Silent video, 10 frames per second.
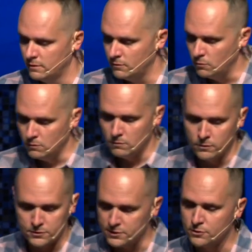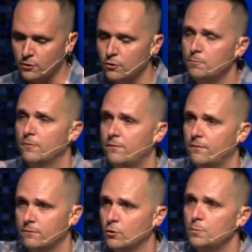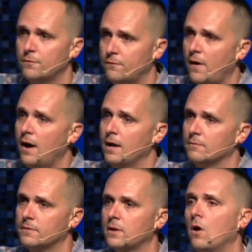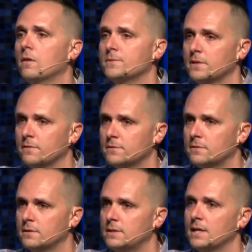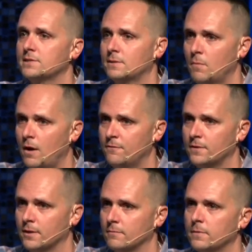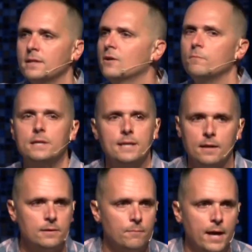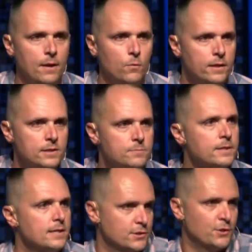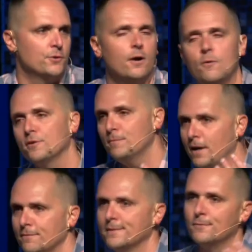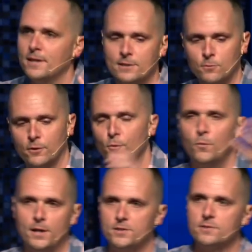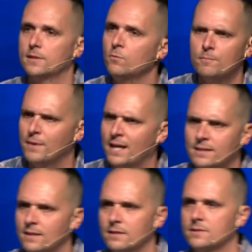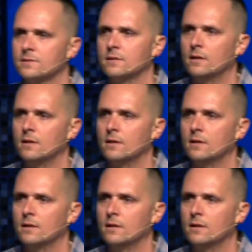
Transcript: Well, there's this group of, group of five. They call themselves the Destin Mafia. And they don't mean that in a bad way. They just meant it as a crew. Oh, we're the Mafia. We like to wear gold watches. They weren't bad kids.